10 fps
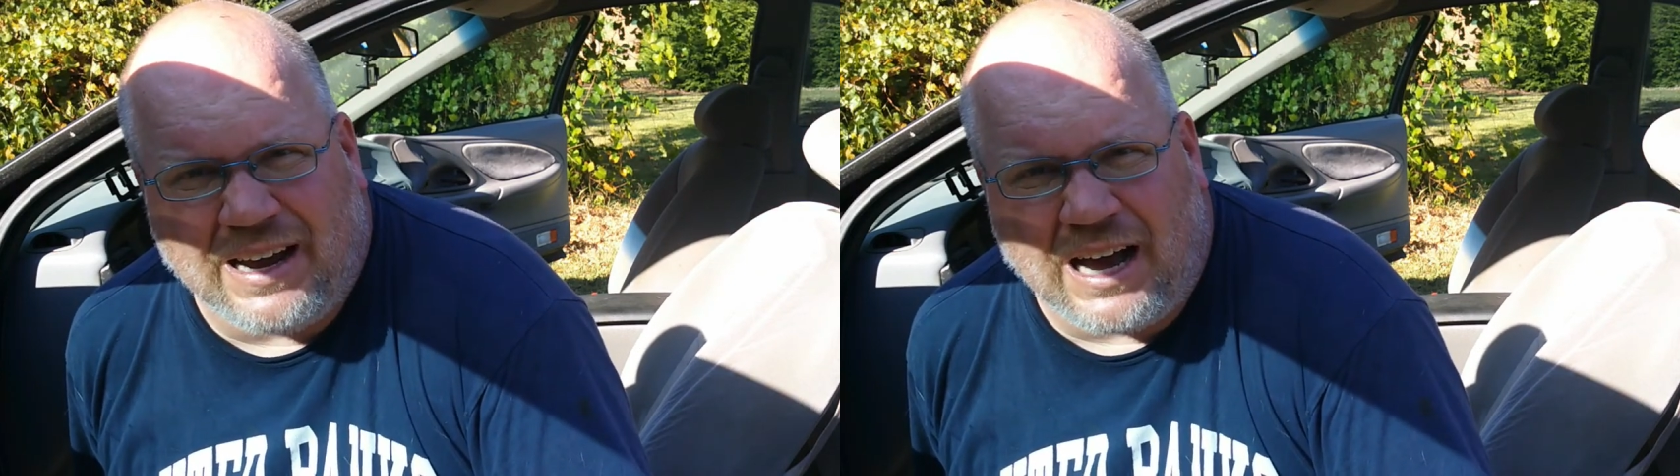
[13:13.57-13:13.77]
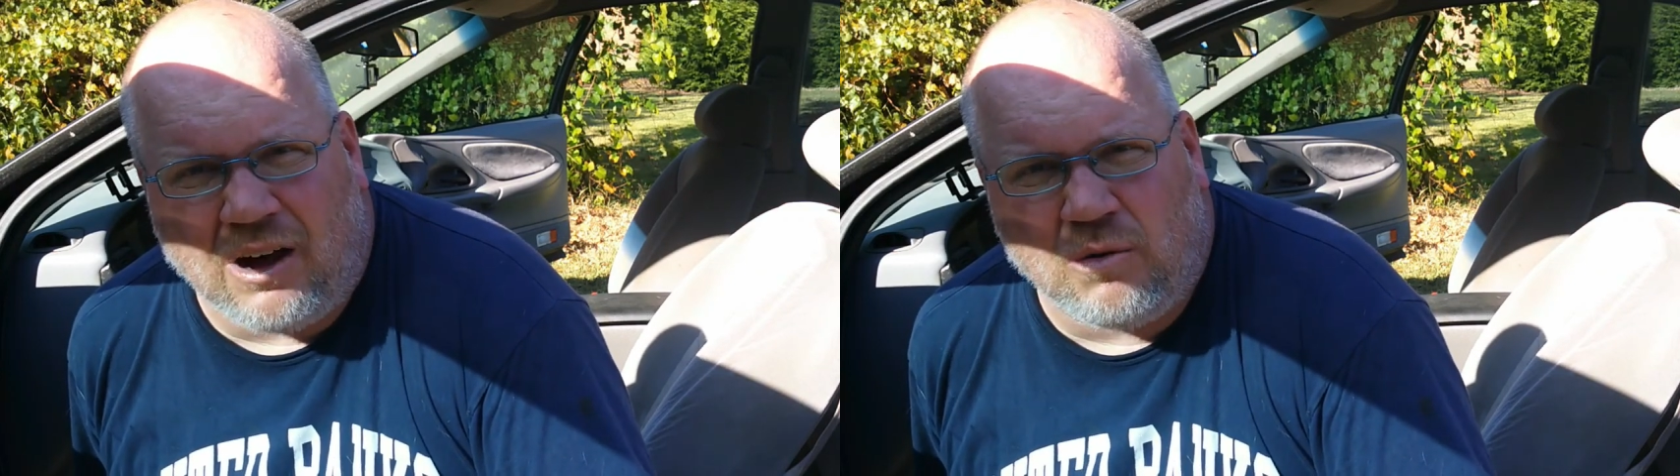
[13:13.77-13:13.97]

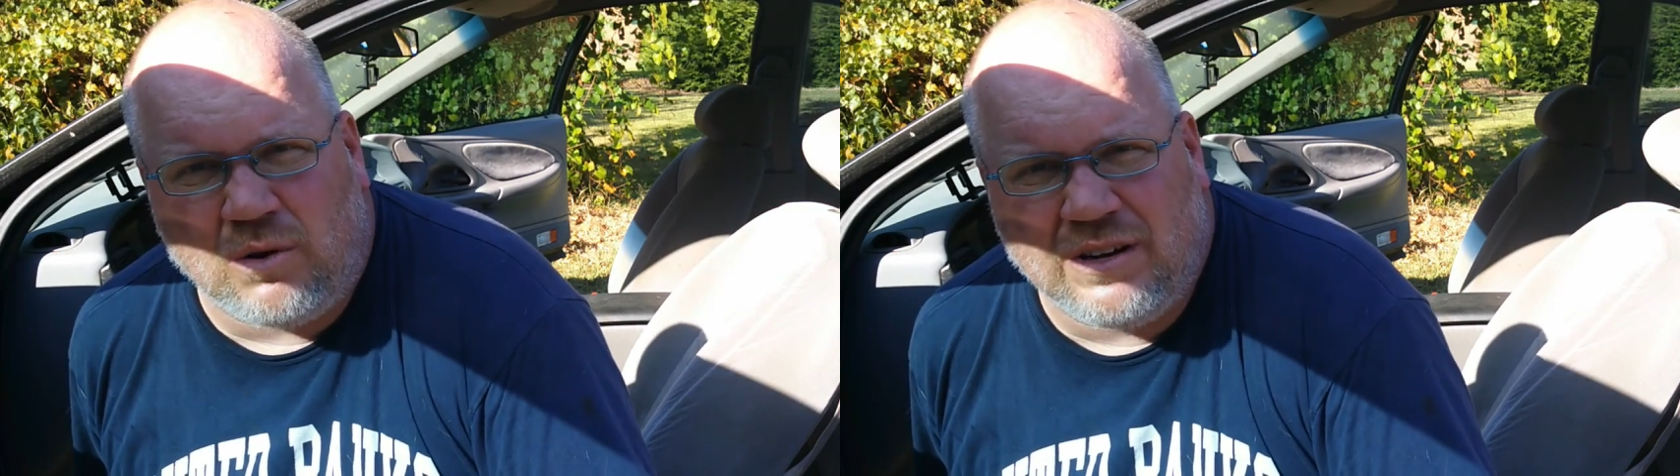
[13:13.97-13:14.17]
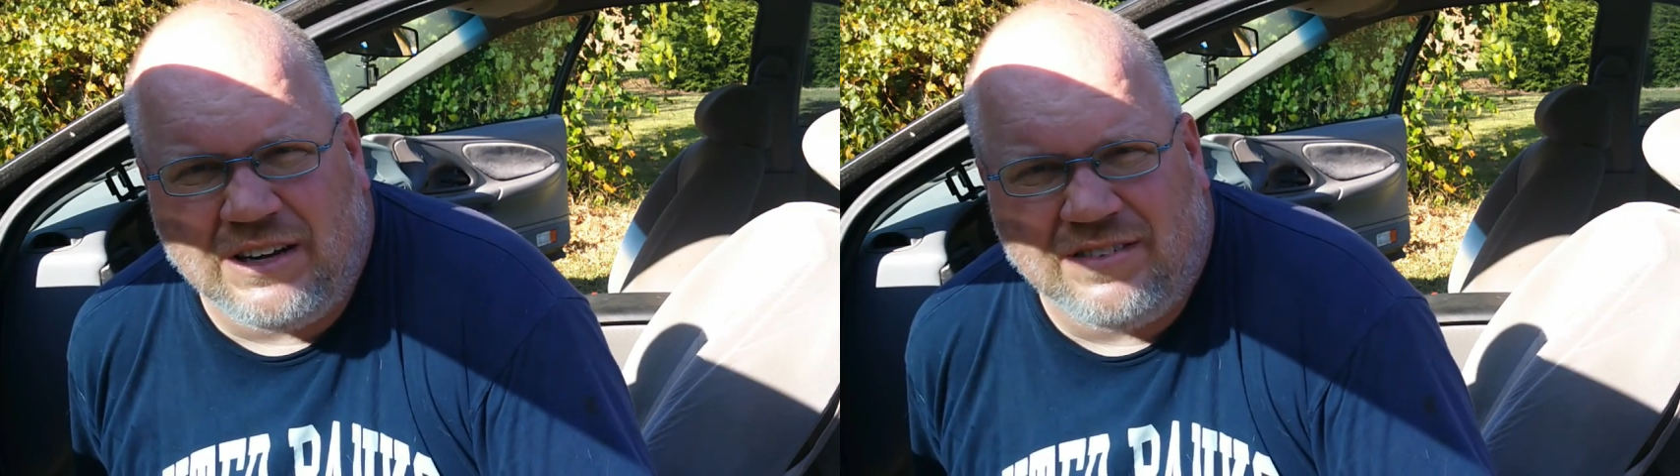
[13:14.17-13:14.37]
I don't
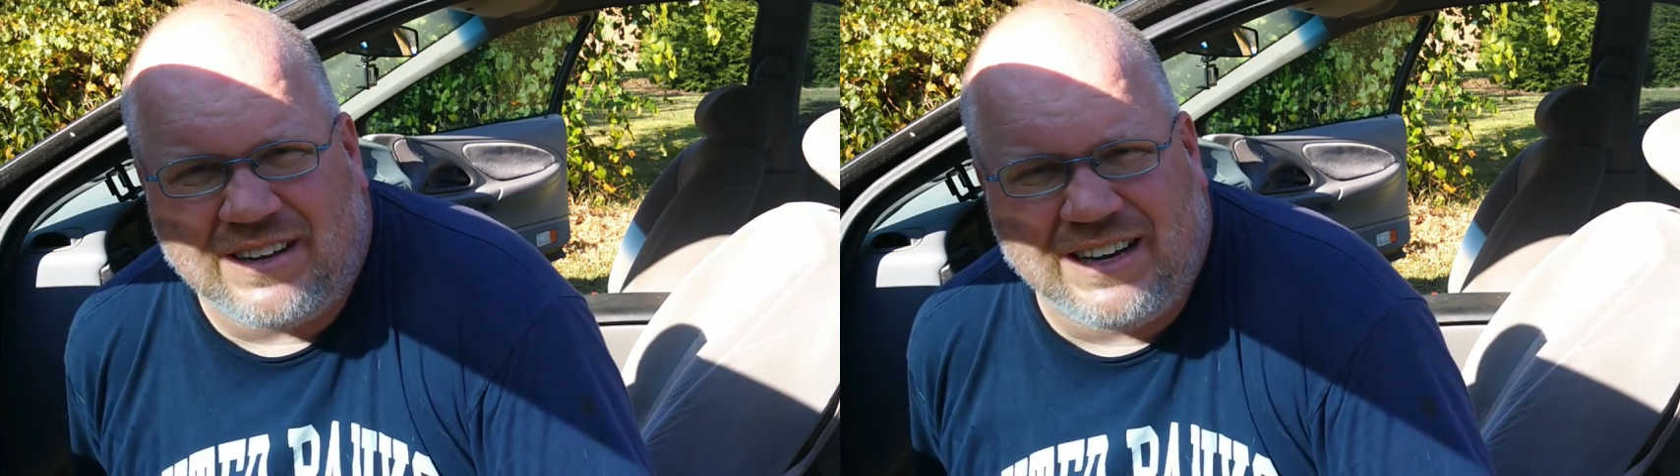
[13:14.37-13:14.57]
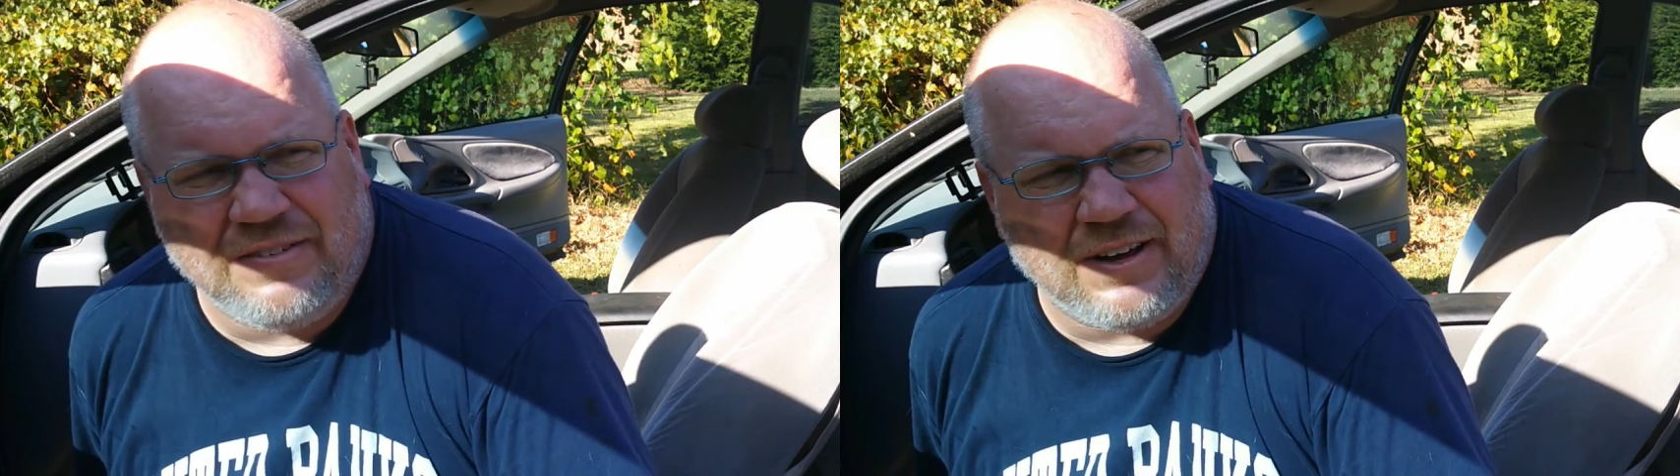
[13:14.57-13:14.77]
want to use
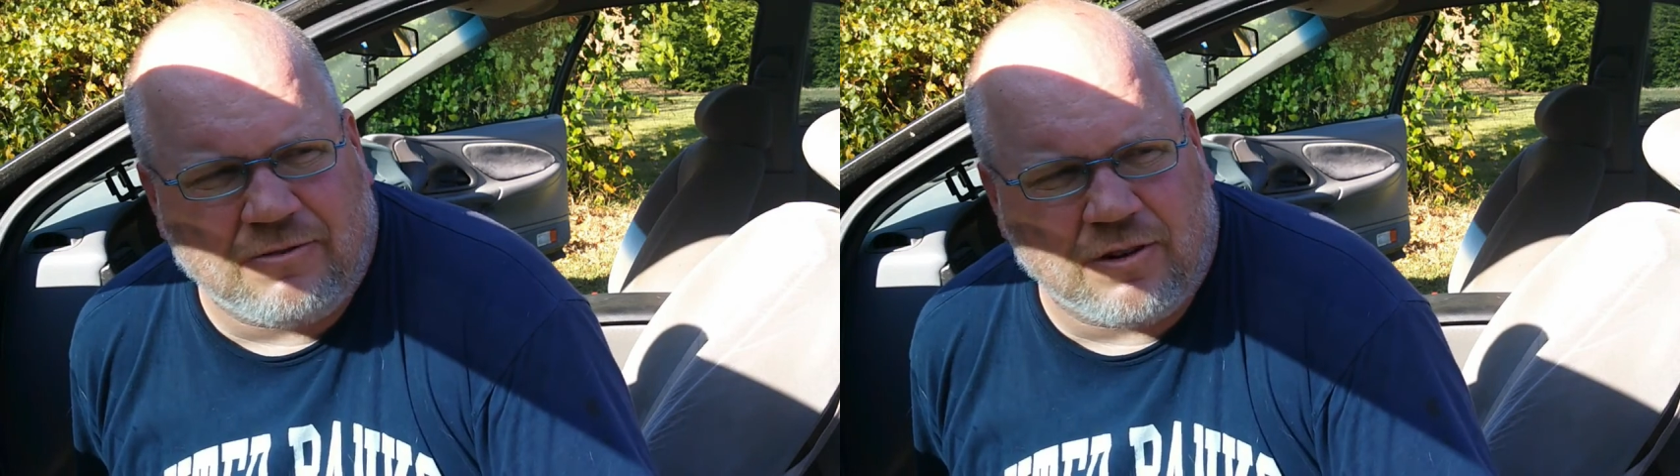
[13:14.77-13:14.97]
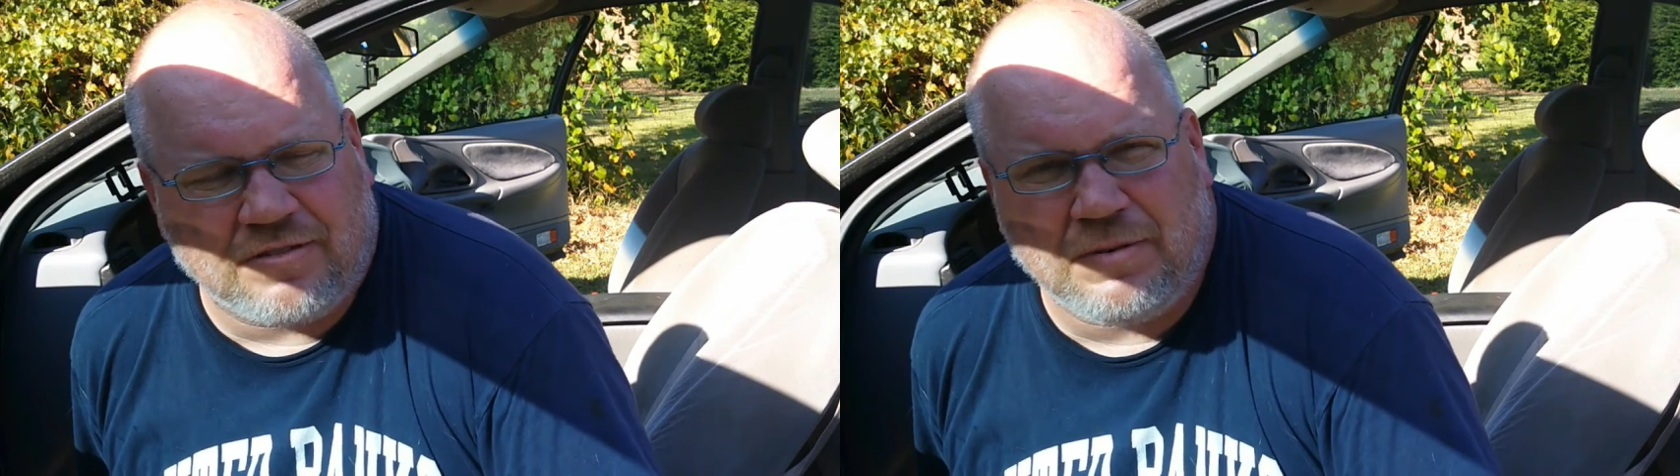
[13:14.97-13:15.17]
anything
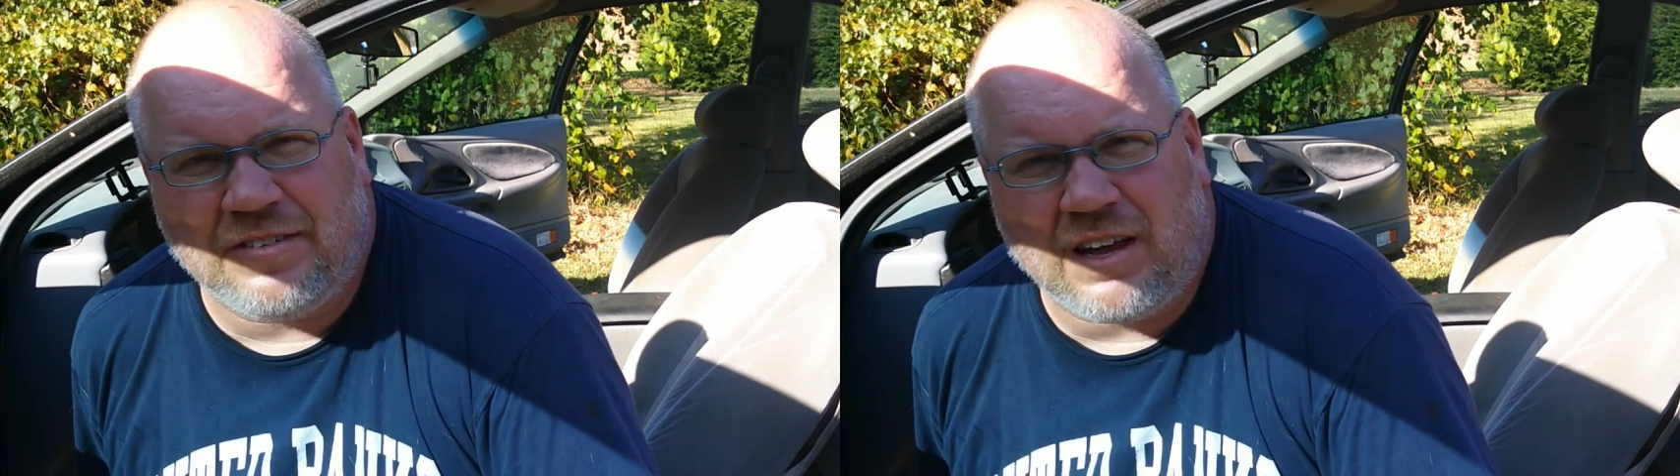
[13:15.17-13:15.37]
real special.